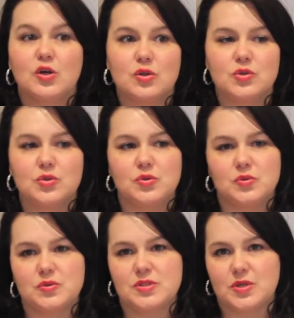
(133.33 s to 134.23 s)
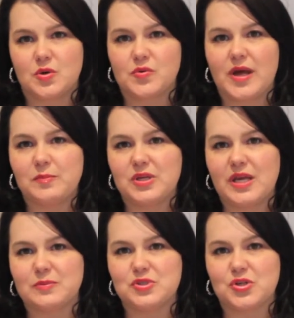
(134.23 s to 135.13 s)
glue, so that
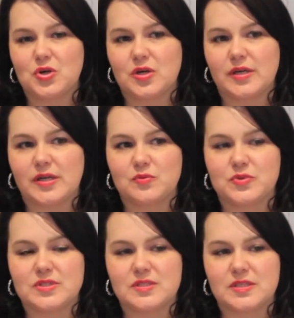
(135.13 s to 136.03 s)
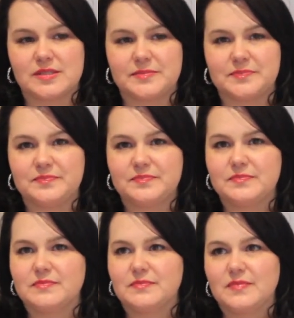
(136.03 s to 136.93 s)
became Sean, and it
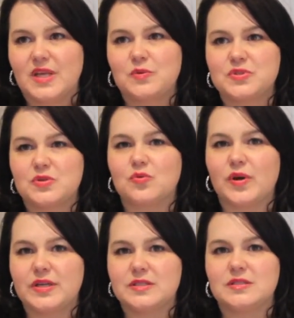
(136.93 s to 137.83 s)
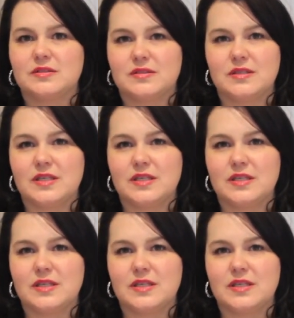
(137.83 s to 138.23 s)
was great to,